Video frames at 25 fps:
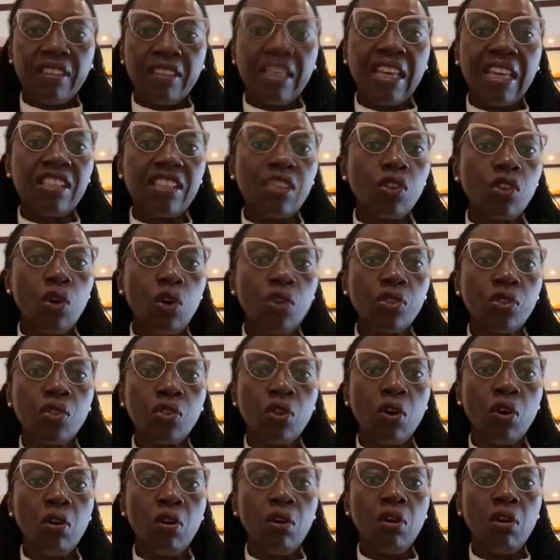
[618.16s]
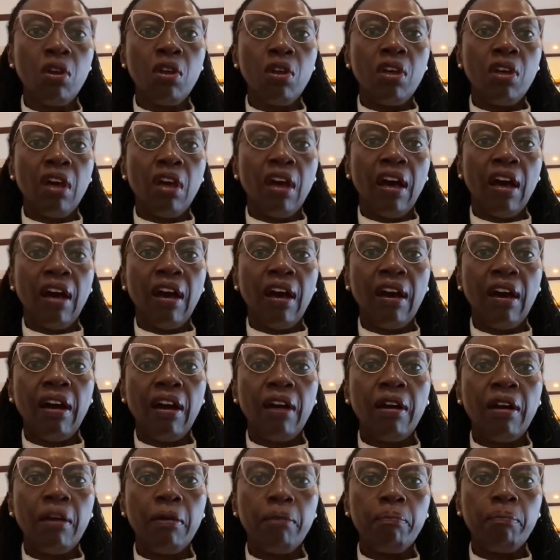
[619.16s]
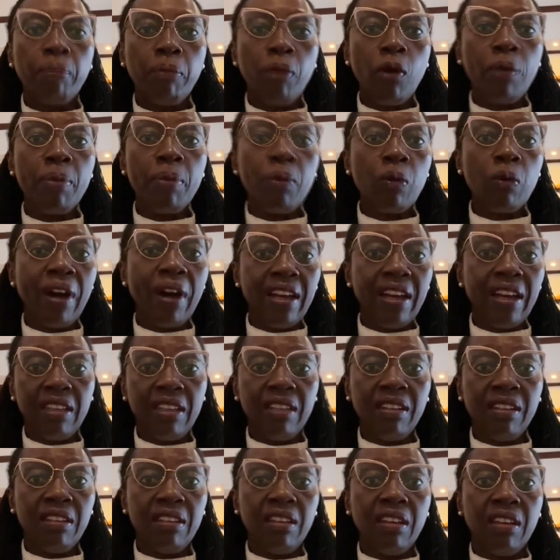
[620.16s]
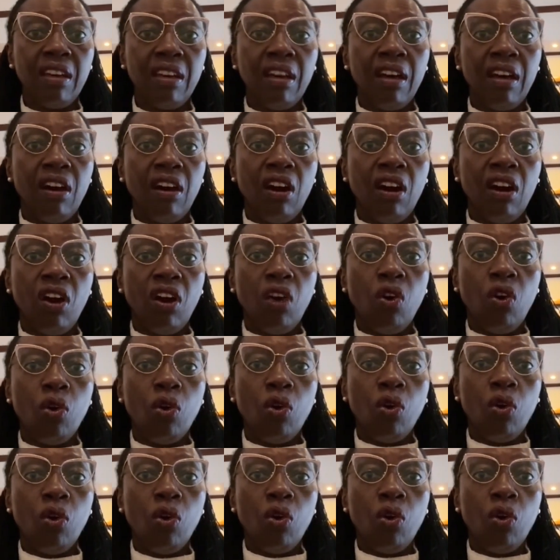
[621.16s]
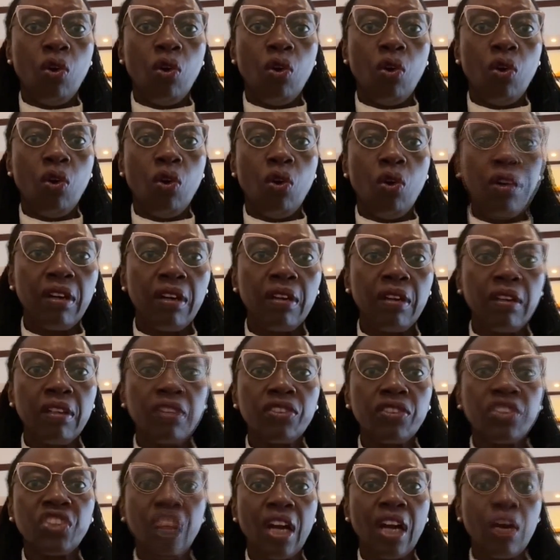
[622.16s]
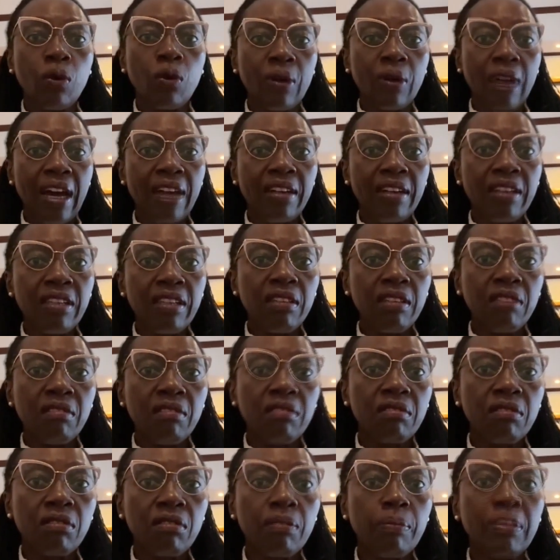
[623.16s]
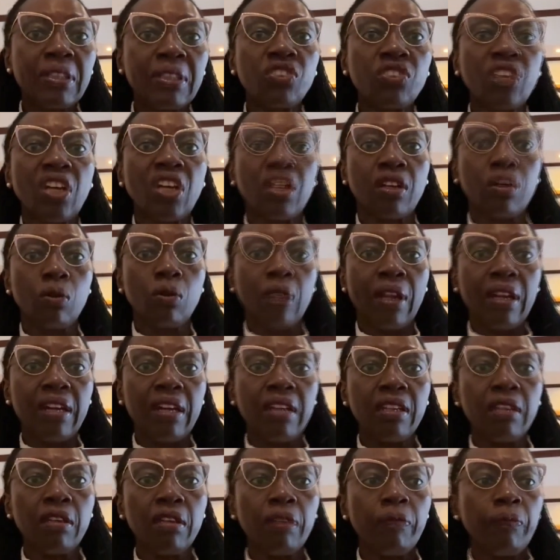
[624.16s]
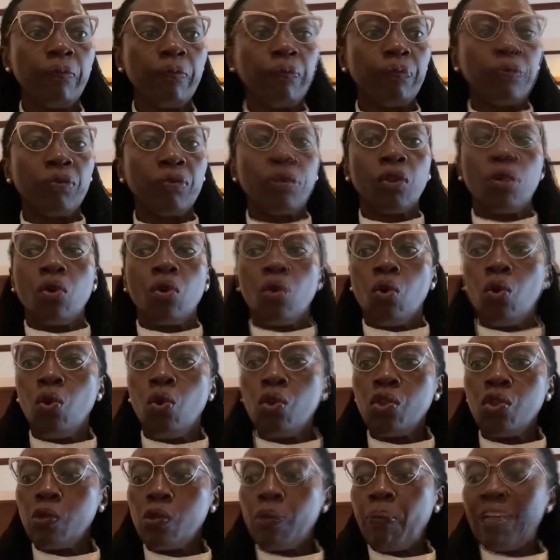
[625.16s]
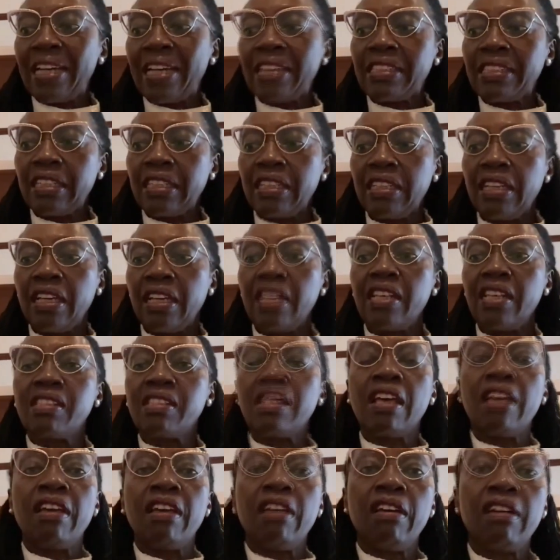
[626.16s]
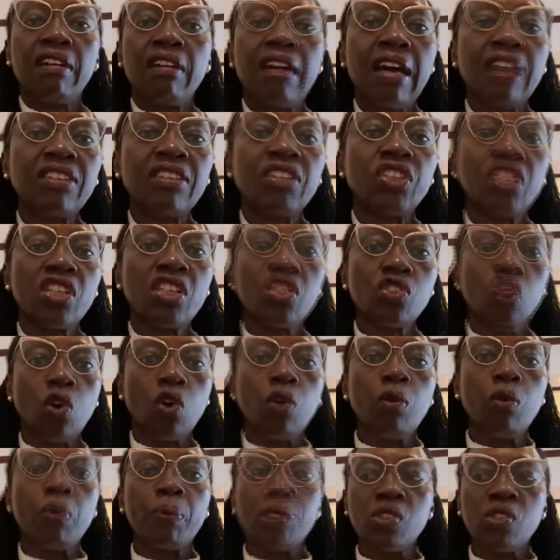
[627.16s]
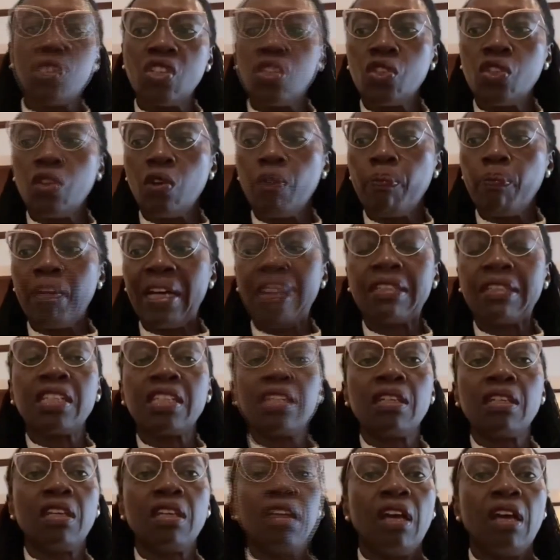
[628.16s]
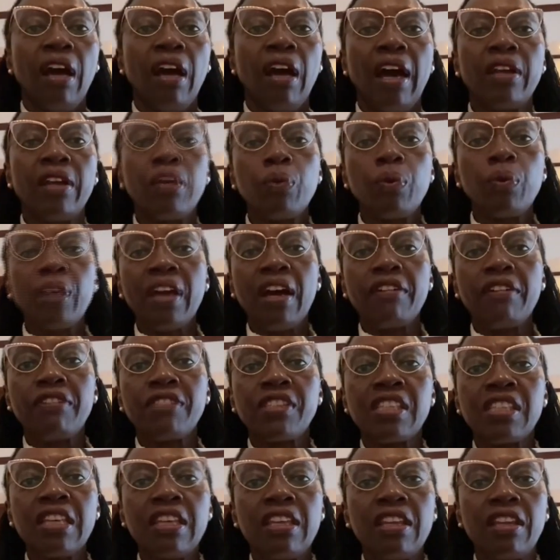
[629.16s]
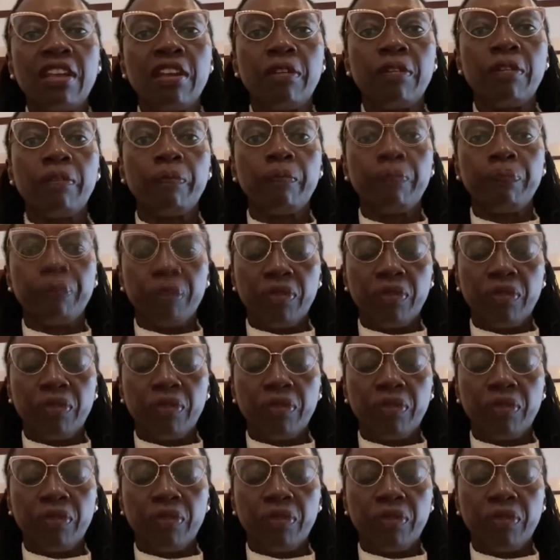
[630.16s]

There's also Bobby Wine or Changulani, Robert Changulani, whose party is the largest opposition party. And we have seen